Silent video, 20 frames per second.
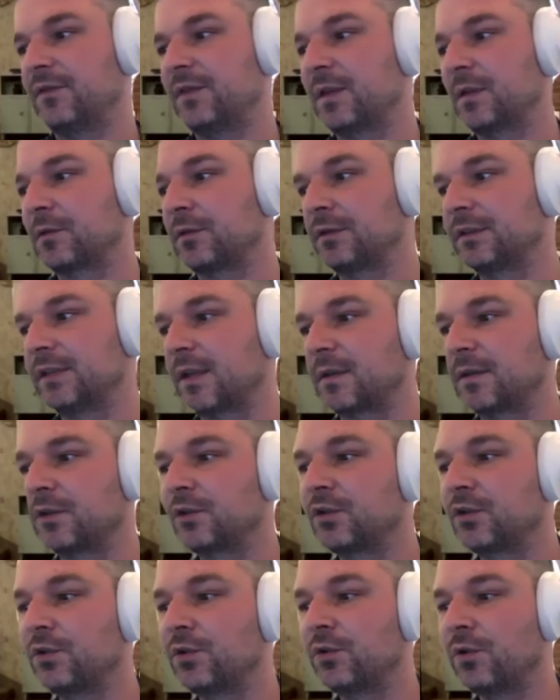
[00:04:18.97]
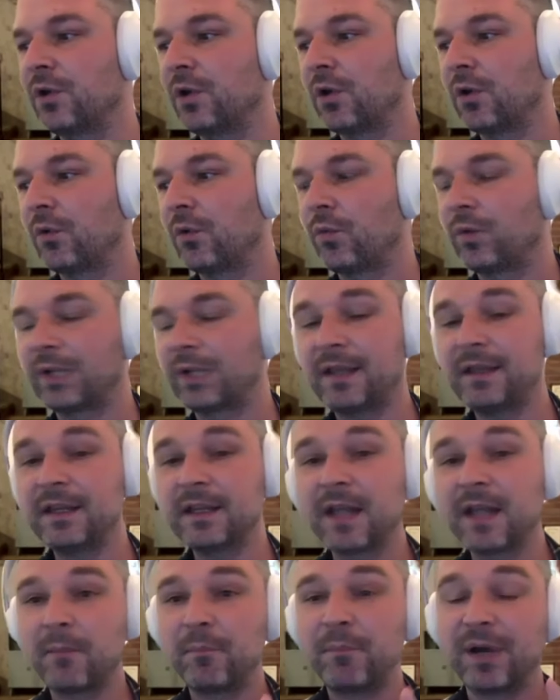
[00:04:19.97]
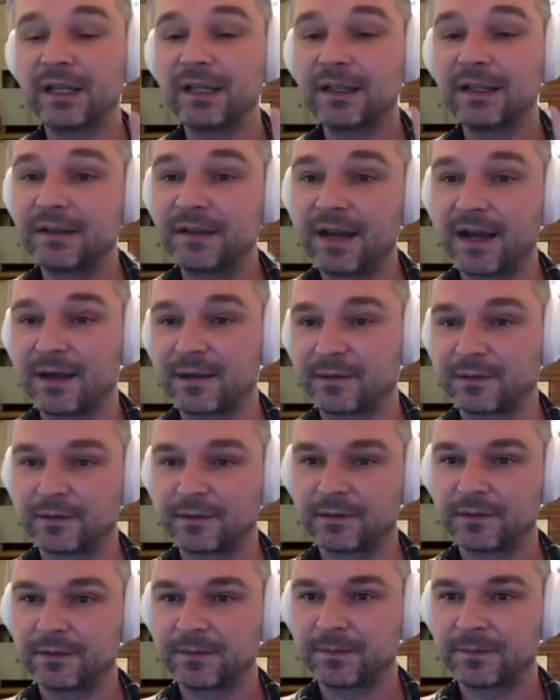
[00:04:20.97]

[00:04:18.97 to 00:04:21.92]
this tool doesn't do what I need, but it does.